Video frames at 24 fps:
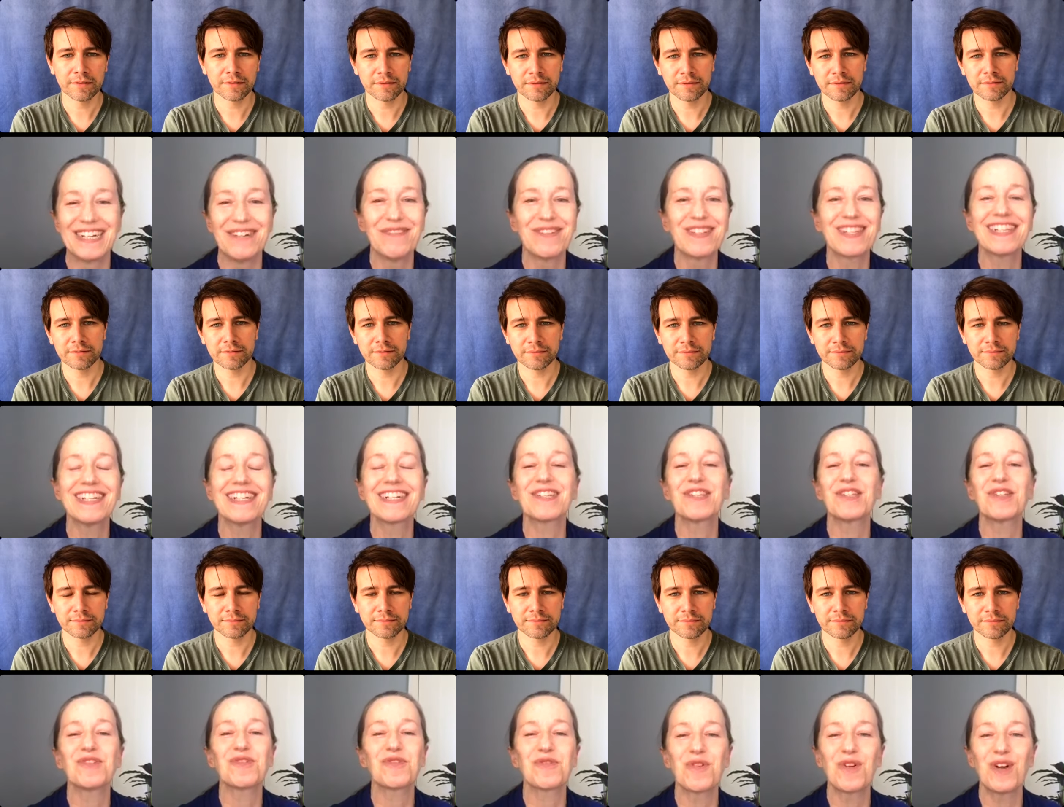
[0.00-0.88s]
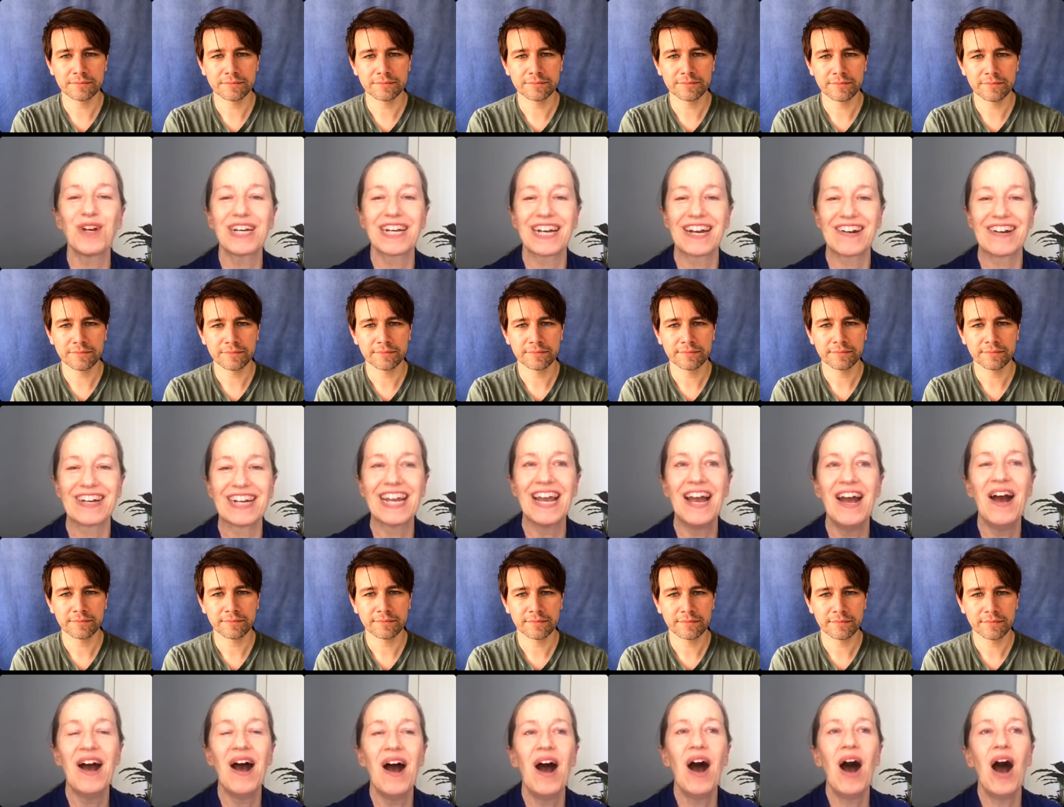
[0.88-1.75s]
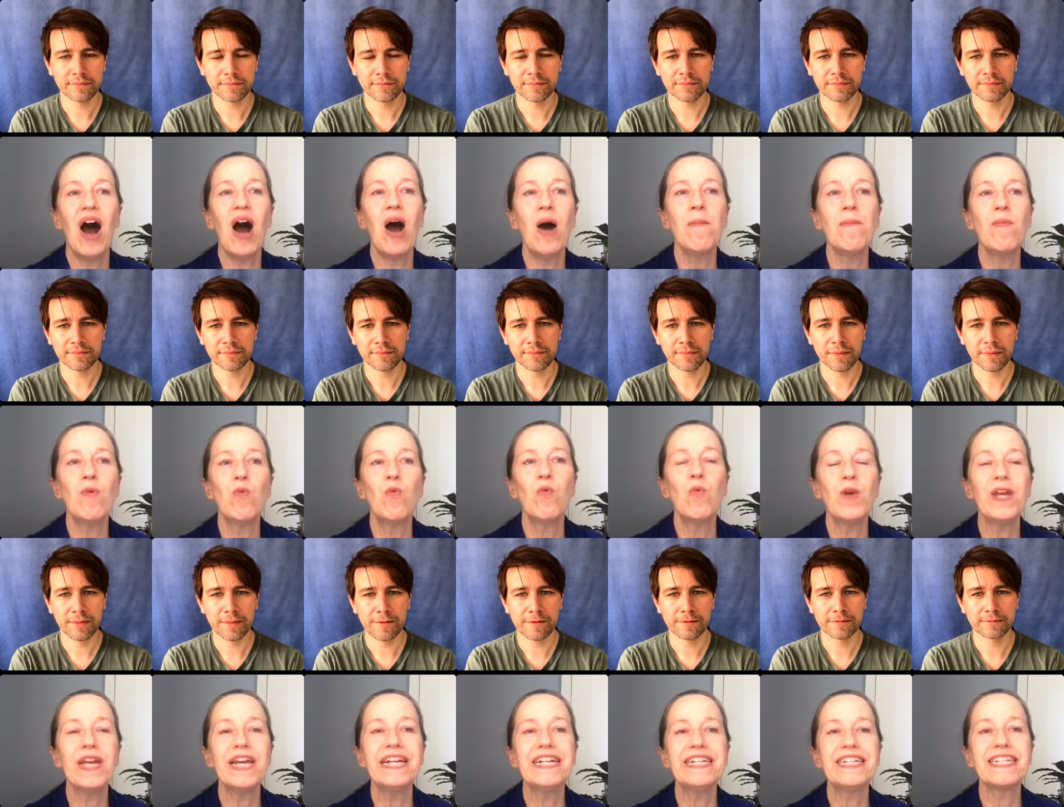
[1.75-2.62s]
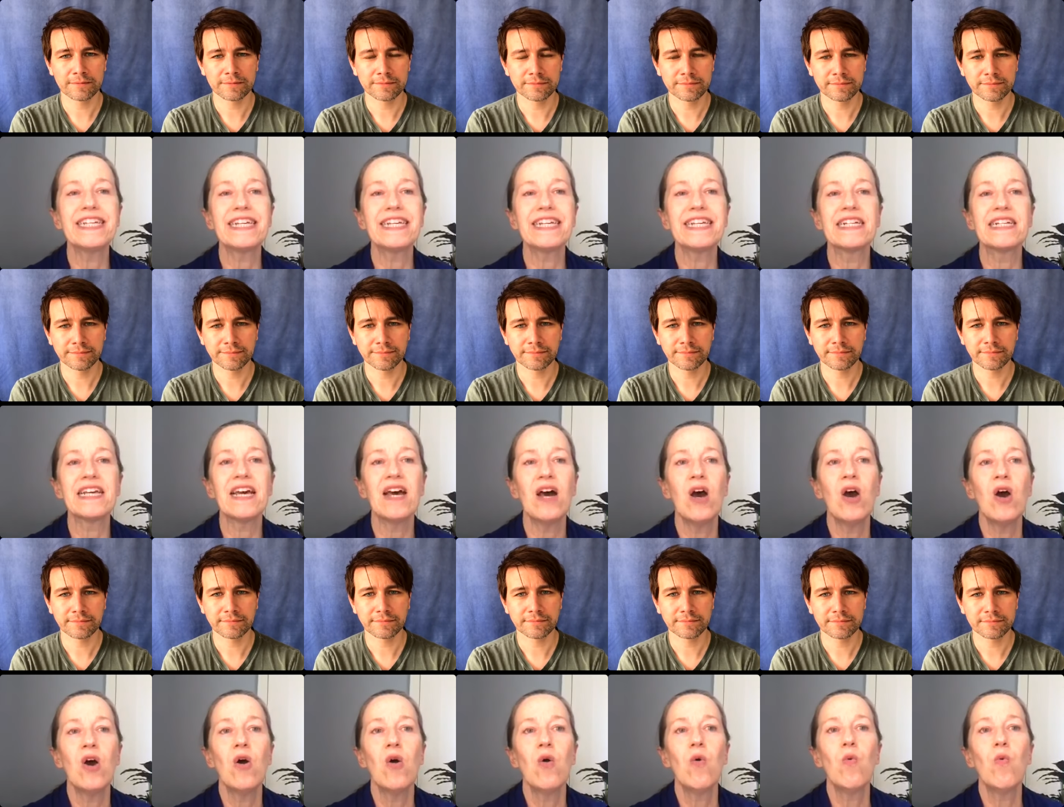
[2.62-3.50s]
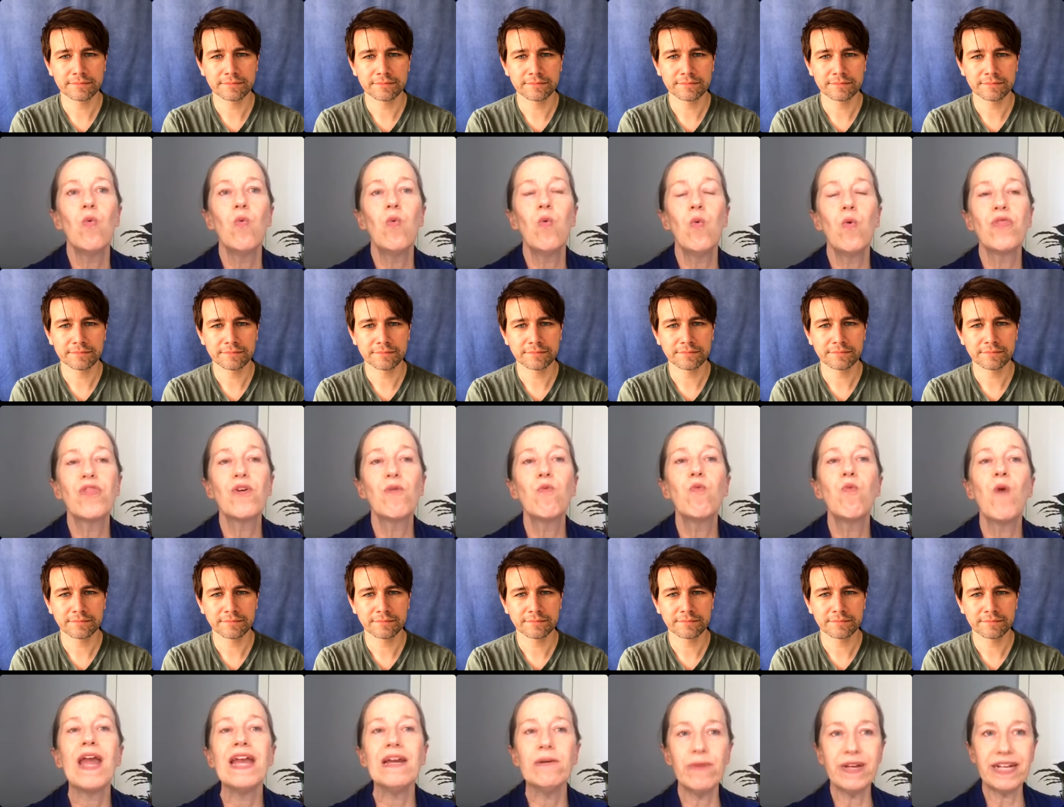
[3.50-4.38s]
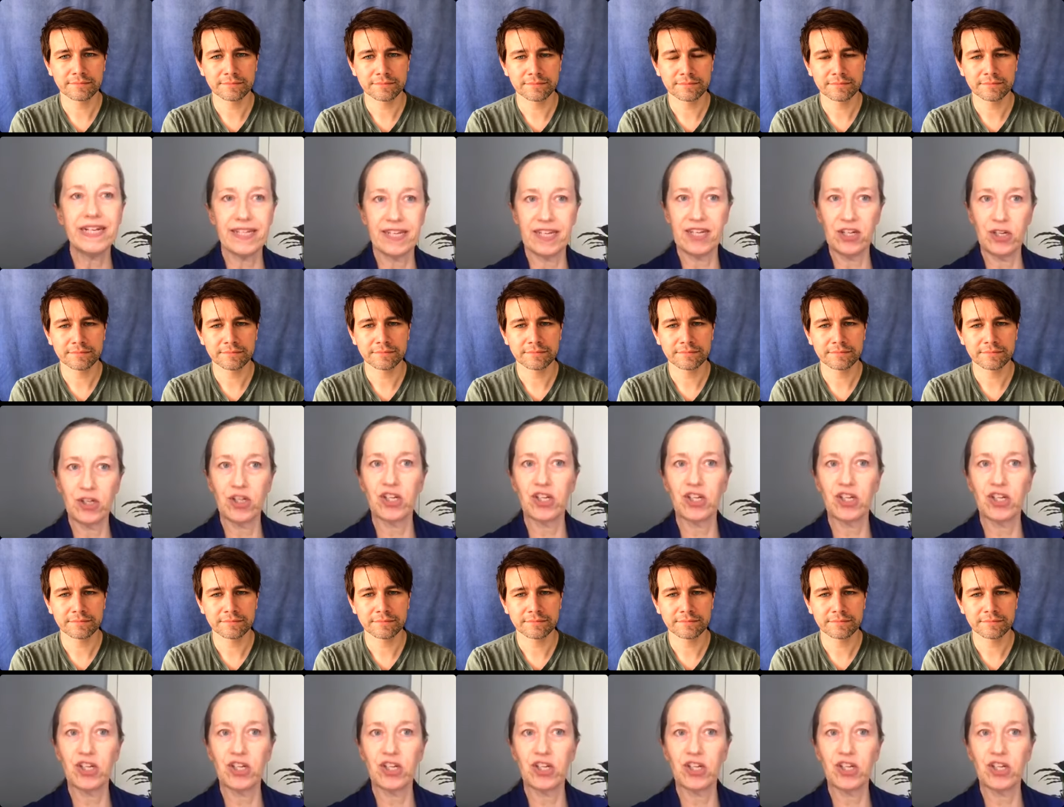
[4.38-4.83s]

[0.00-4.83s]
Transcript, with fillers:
Speaker 1: It was extraordinary. Um, we did the way we teach